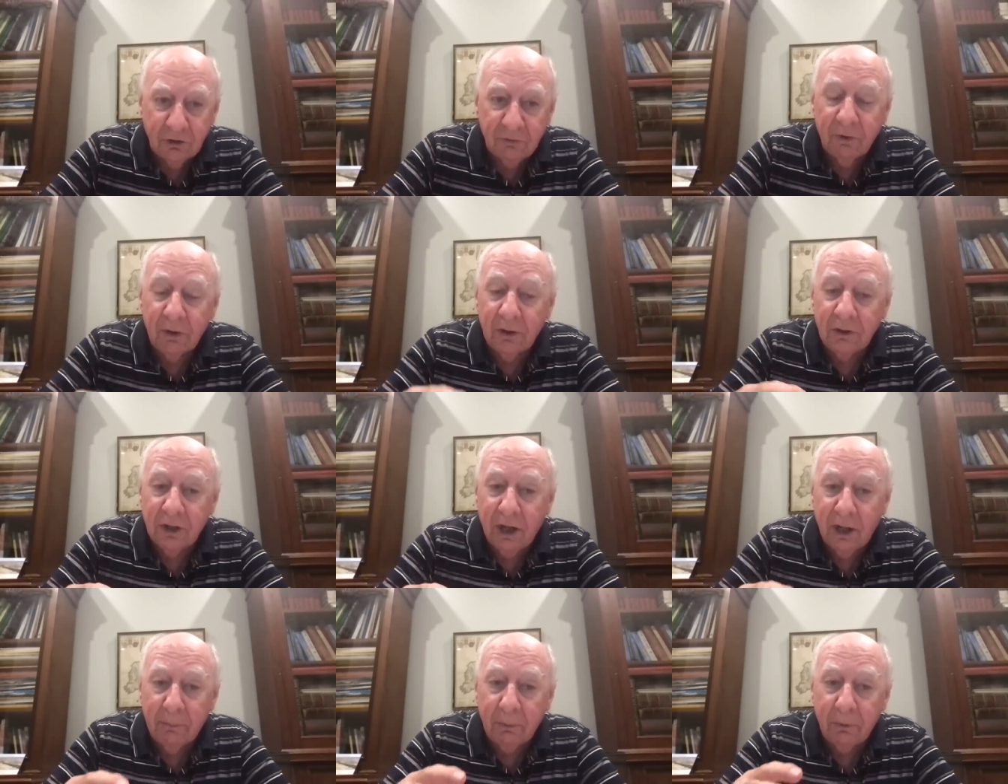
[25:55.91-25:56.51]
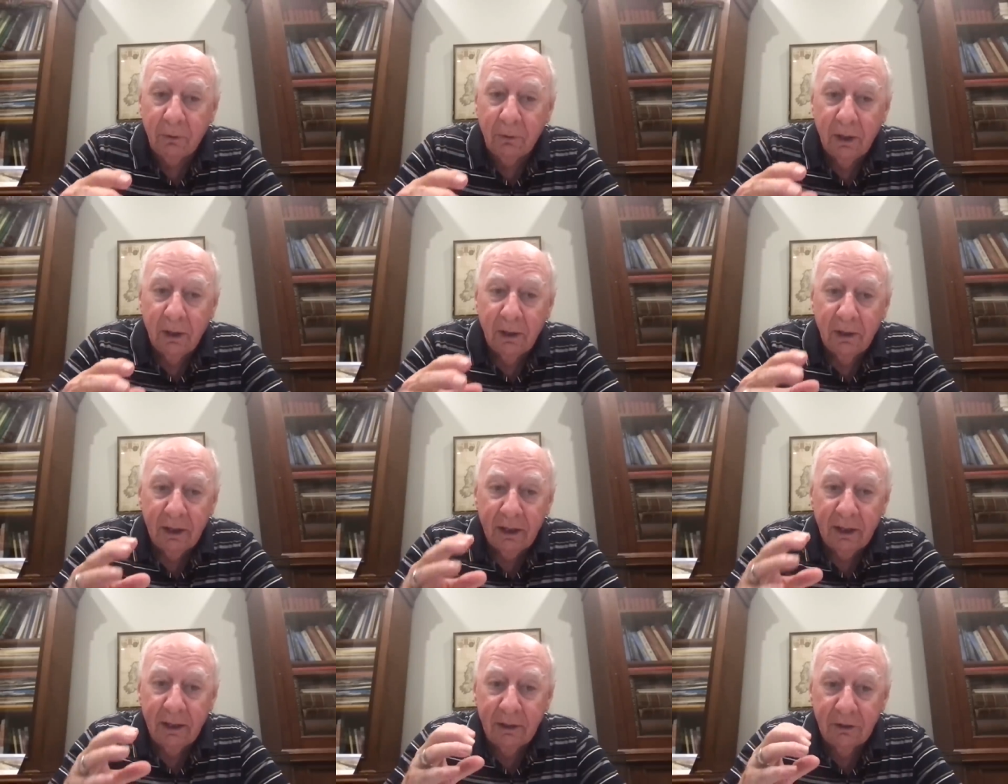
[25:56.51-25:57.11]
For example,
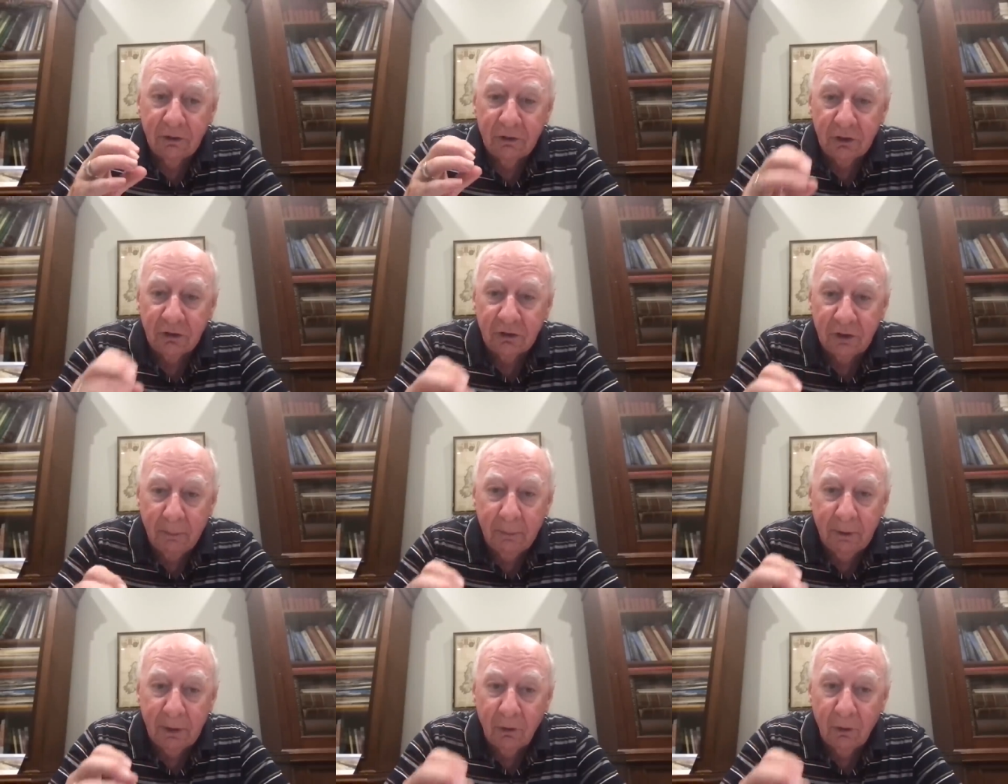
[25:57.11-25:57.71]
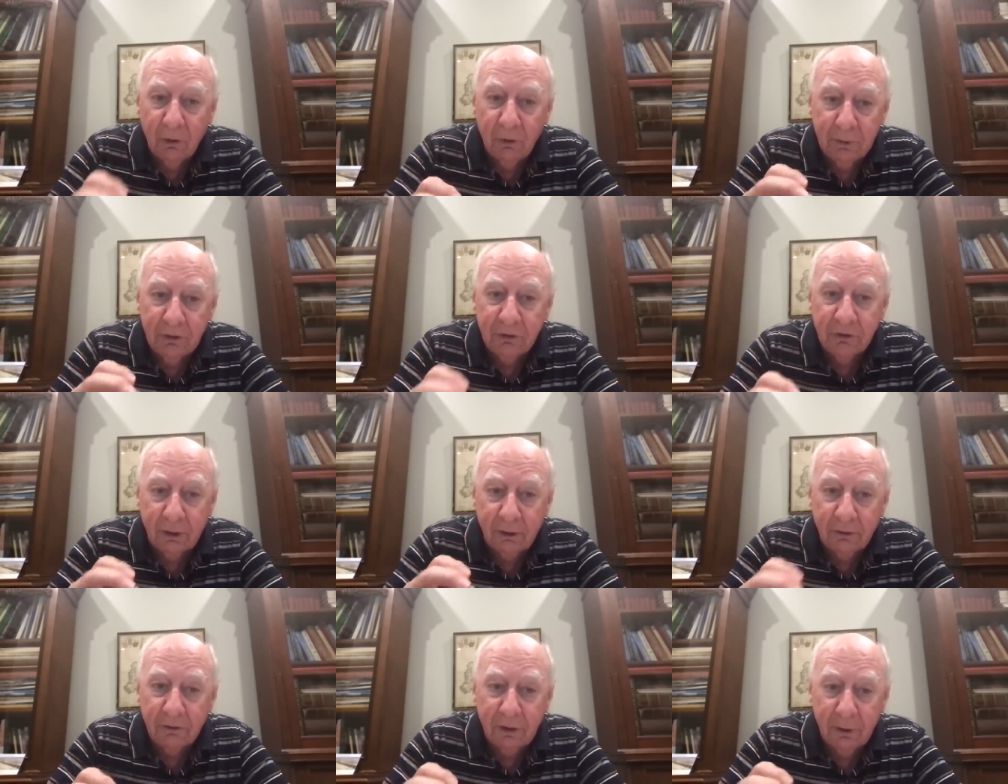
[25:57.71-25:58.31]
in systemic lupus
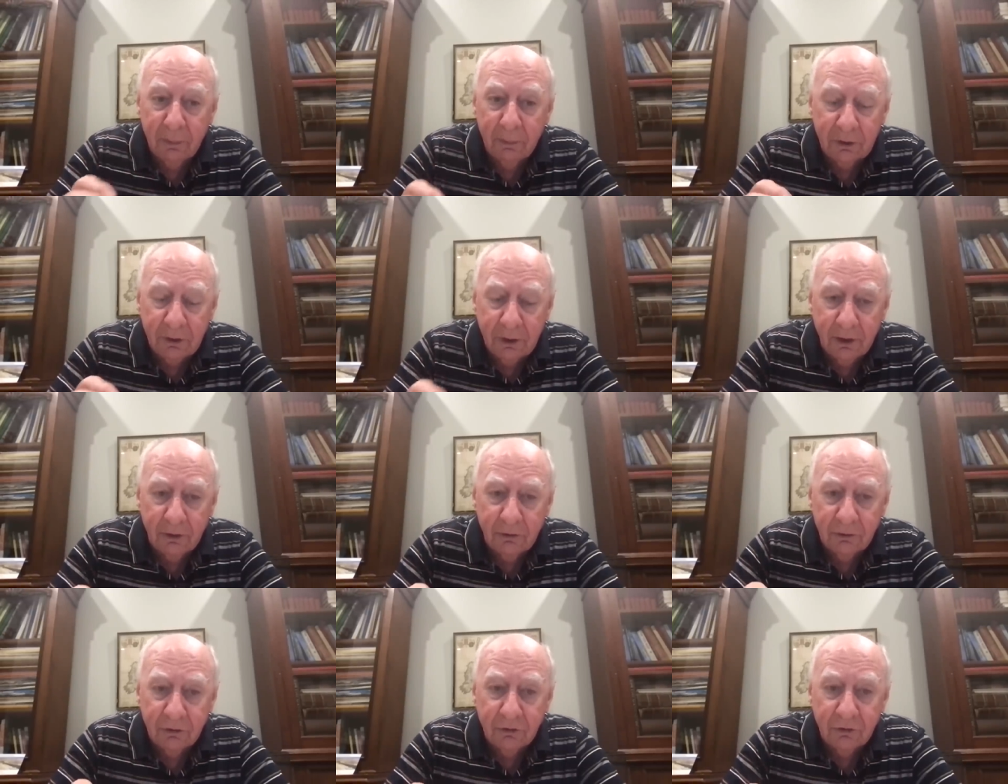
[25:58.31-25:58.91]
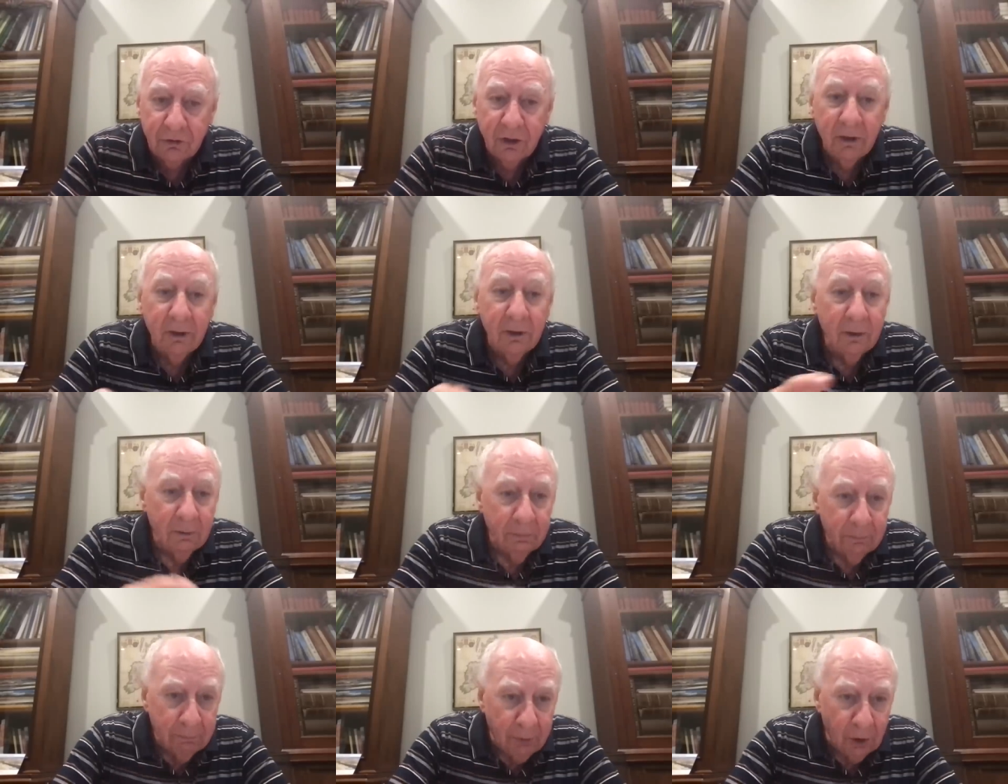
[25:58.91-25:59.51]
erythematosus,
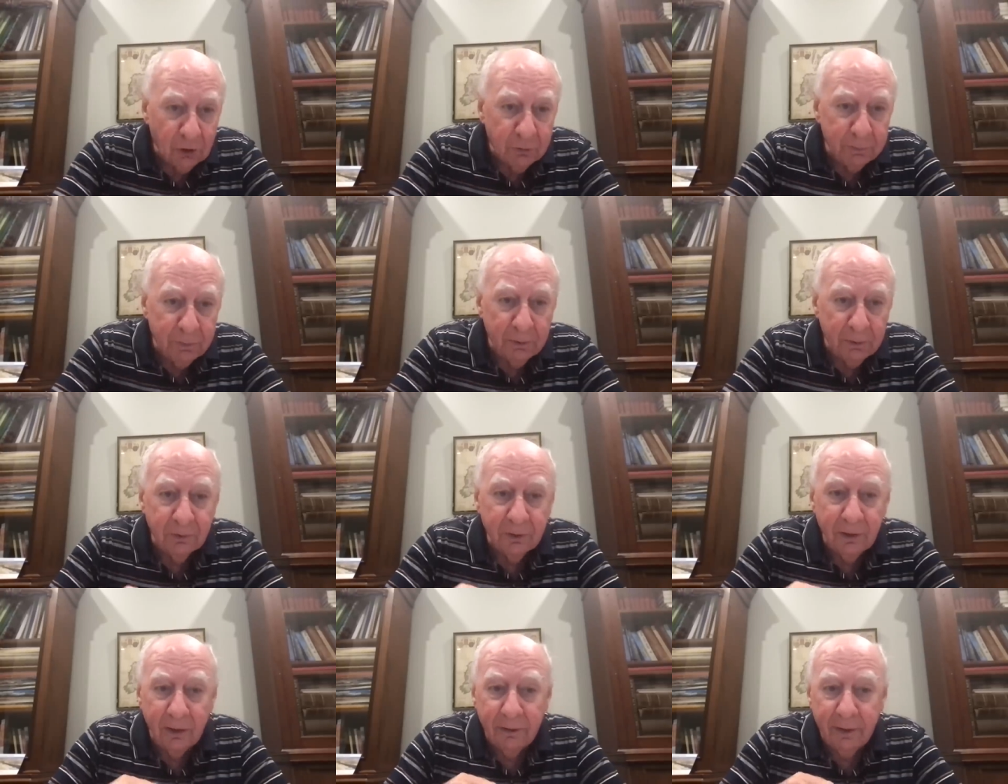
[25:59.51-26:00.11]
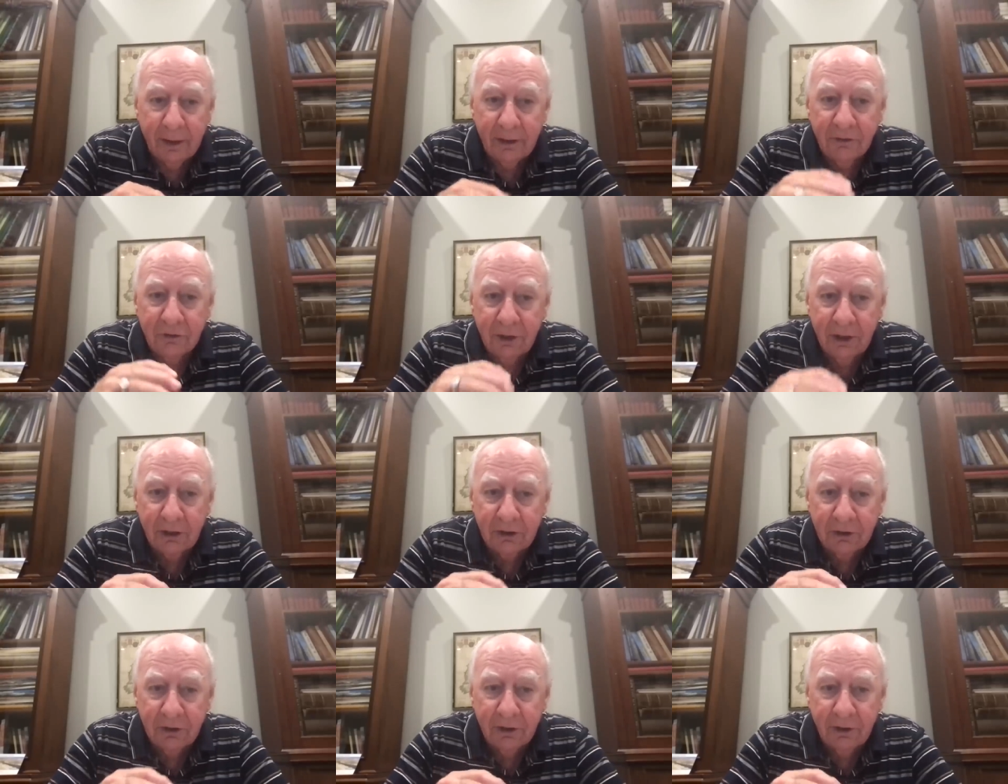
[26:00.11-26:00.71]
most people know that as
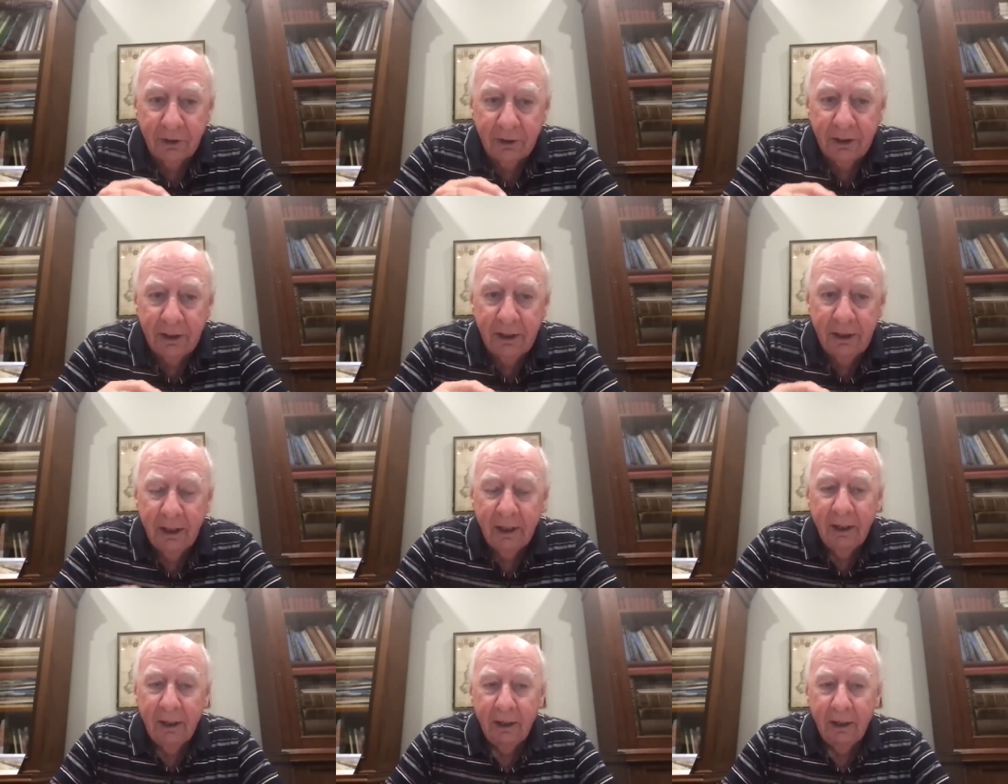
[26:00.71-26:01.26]
SLE.